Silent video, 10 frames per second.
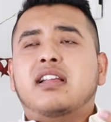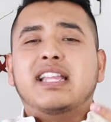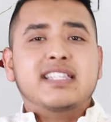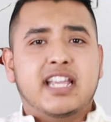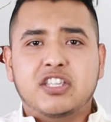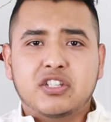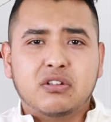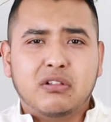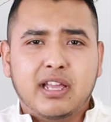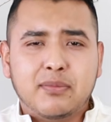
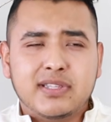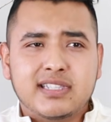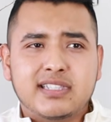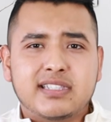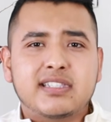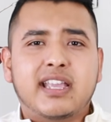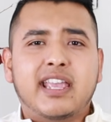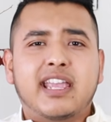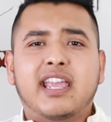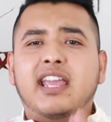intentional, I would
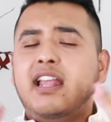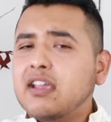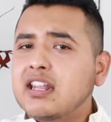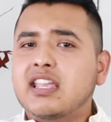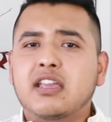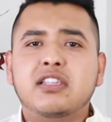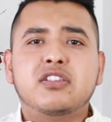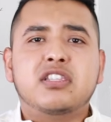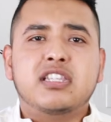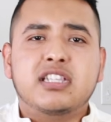say. And I'm gonna get
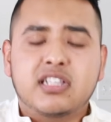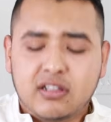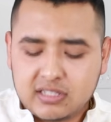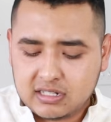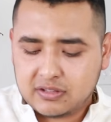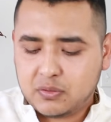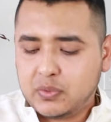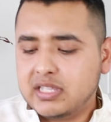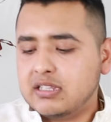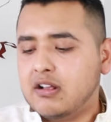into the details and the
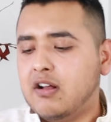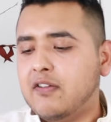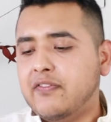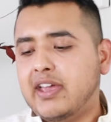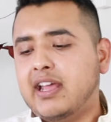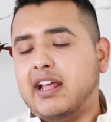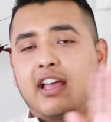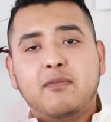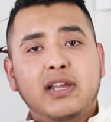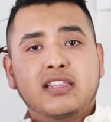weeds and all of that. I
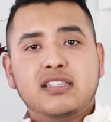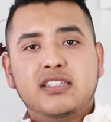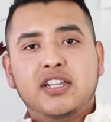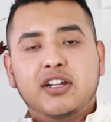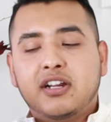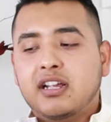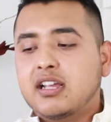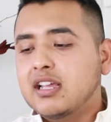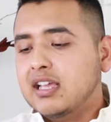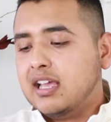have my list here.
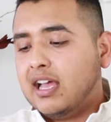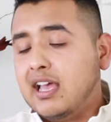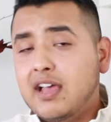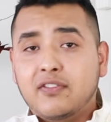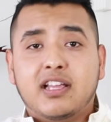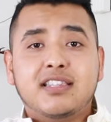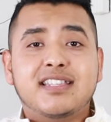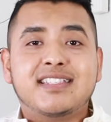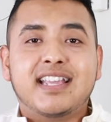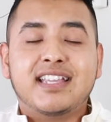I have a lot
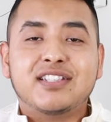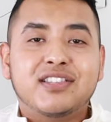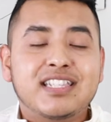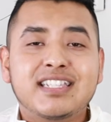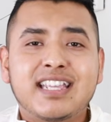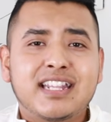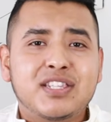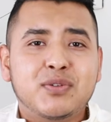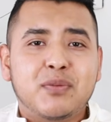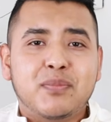to say, so let's just get into